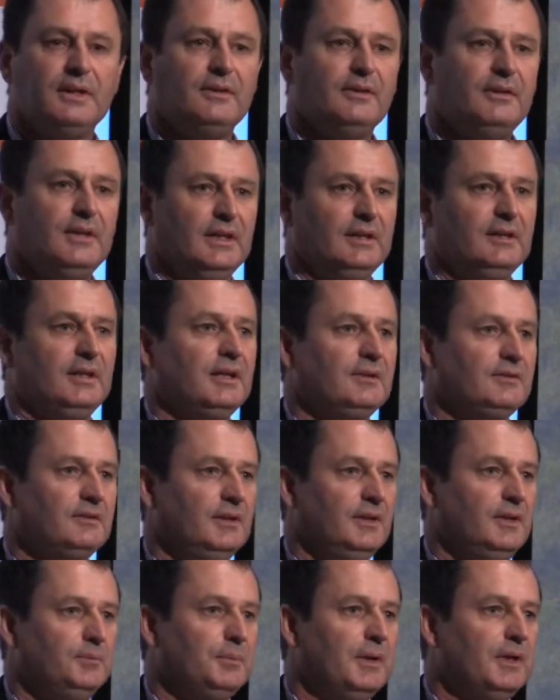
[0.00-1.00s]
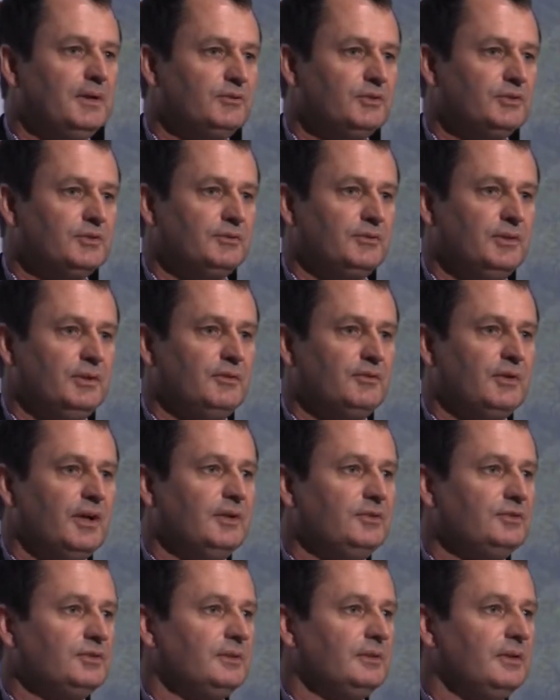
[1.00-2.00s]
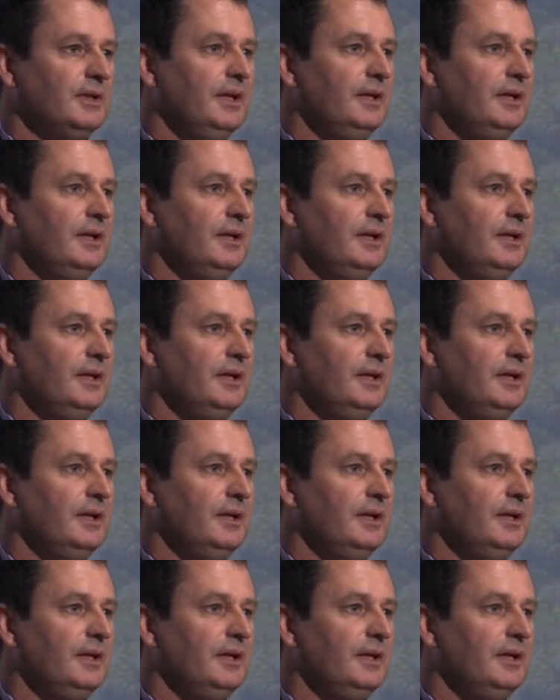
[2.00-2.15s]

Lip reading: then get the benefits of innovation.